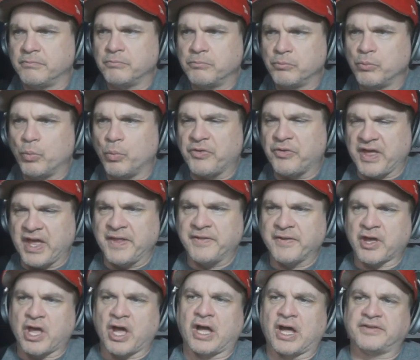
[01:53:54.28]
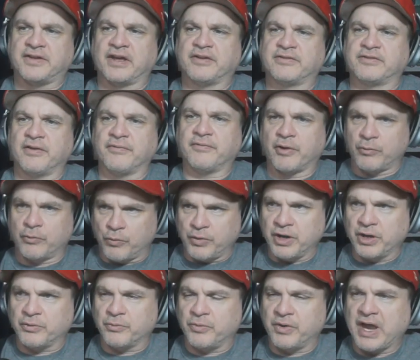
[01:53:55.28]
within the context of a
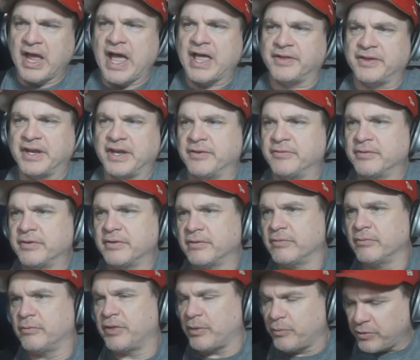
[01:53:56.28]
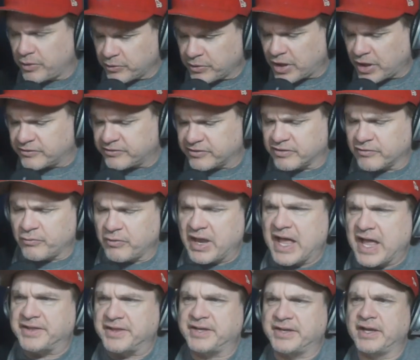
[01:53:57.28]
real reality, the context of
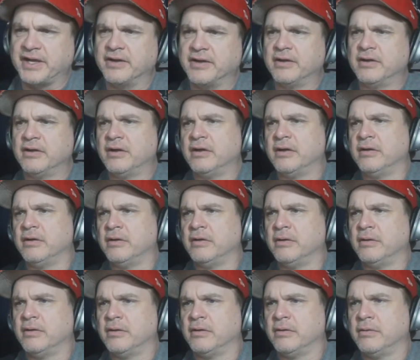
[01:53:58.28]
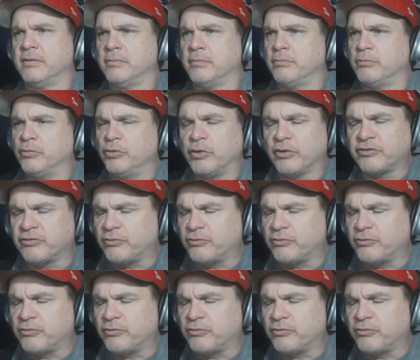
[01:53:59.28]
reality. It looks